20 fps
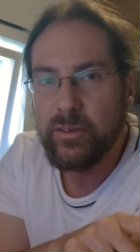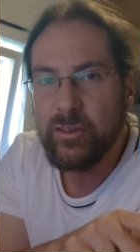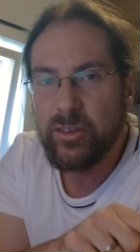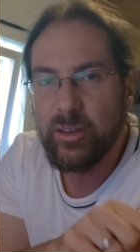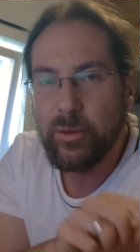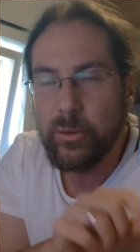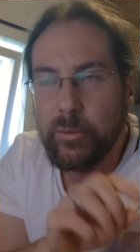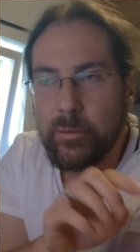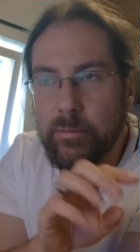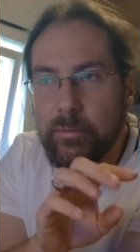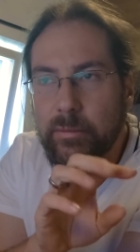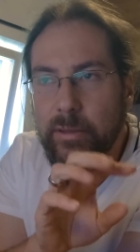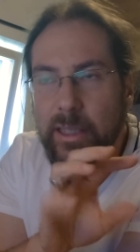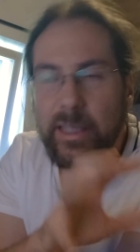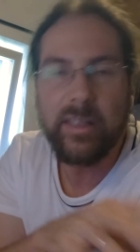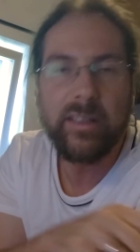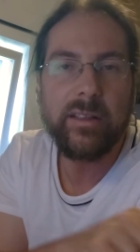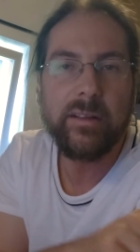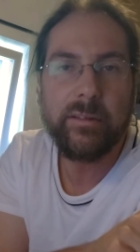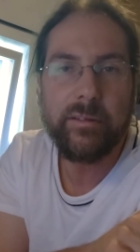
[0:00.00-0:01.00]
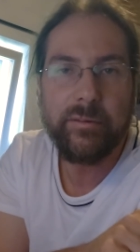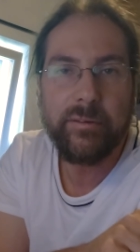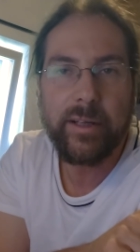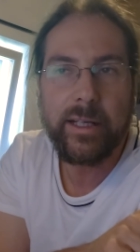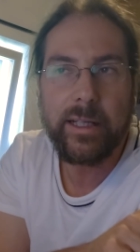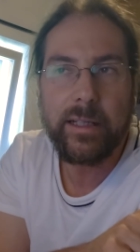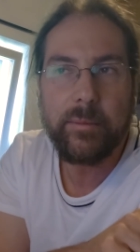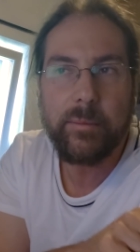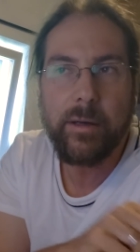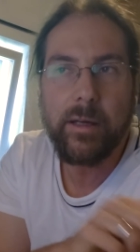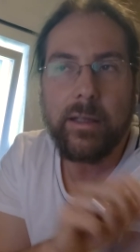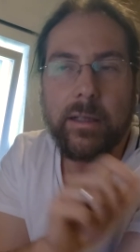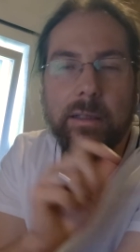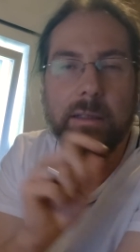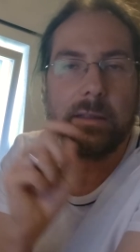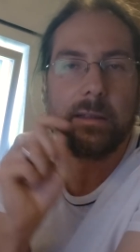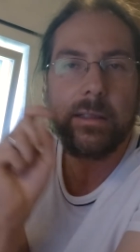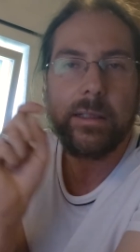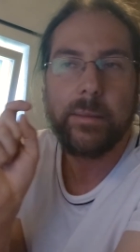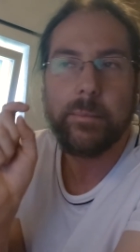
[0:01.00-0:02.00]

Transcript: true in the final model